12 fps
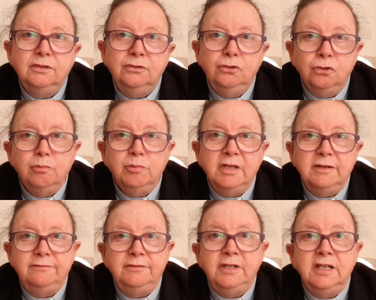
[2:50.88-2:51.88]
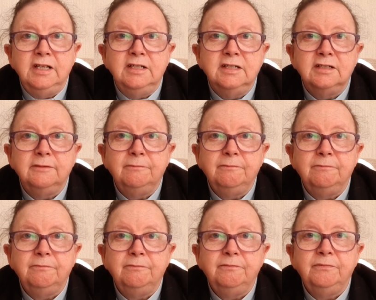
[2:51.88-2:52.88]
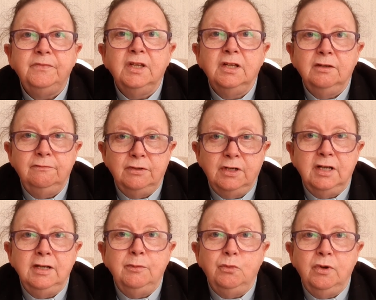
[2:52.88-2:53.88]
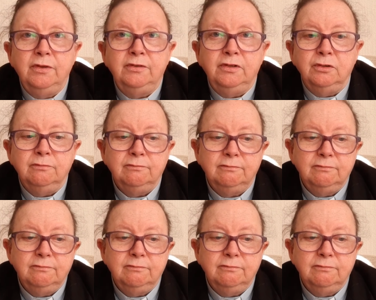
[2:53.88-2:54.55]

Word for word: Don't be afraid, for I am with you.